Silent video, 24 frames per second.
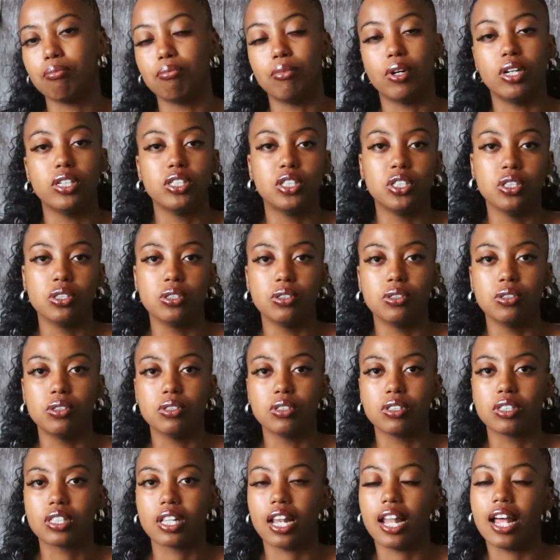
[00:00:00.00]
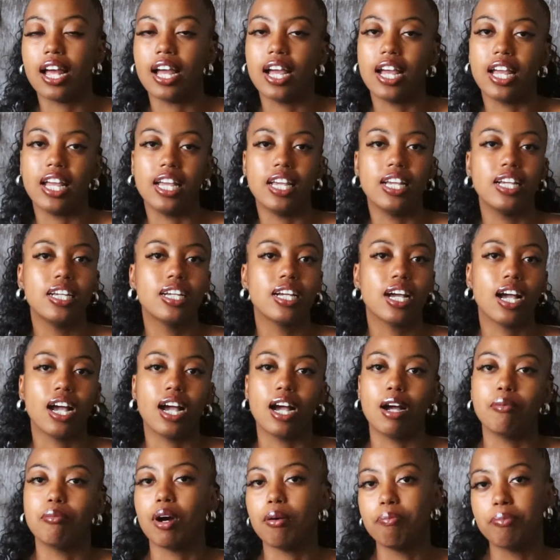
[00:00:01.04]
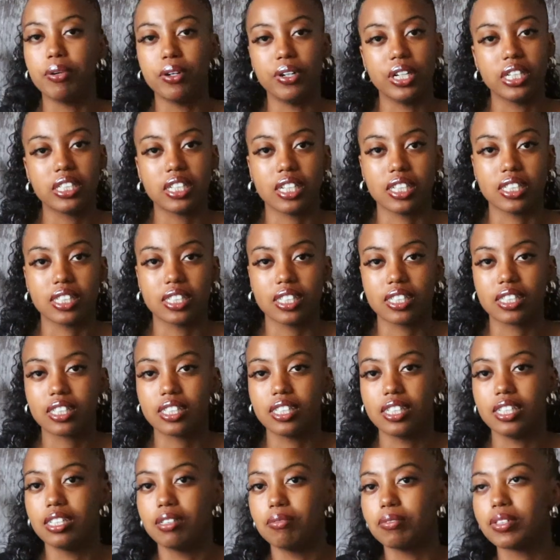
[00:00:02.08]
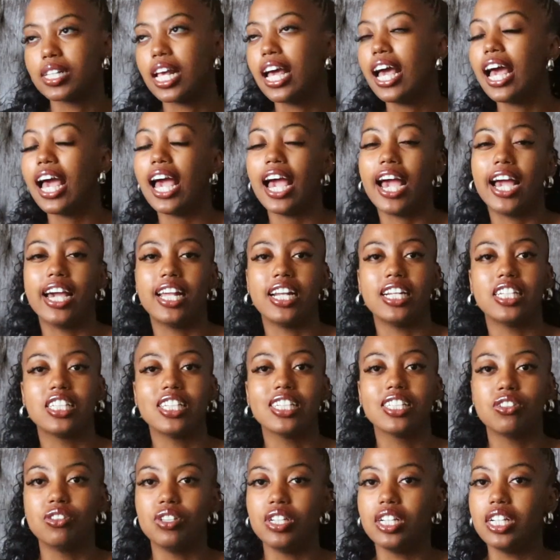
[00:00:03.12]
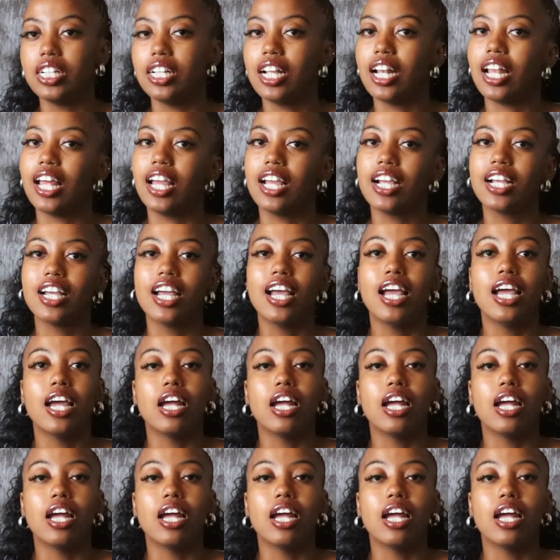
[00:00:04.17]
modules tools like um, operating systems and it just really like